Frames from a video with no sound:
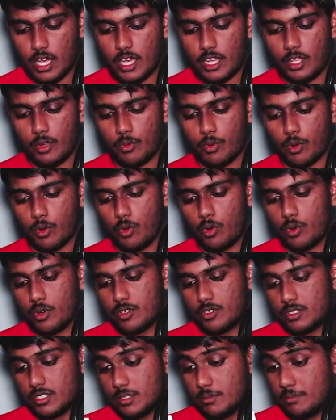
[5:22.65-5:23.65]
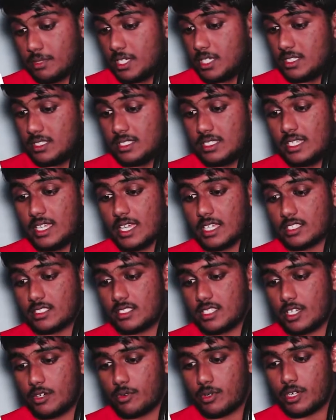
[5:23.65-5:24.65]
audio recorders, and PC,
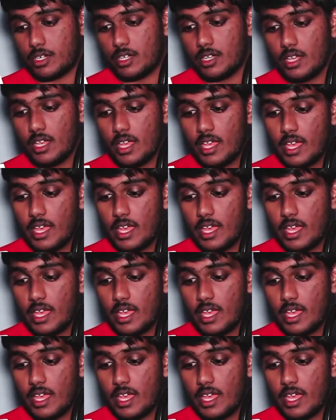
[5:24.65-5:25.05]
etc.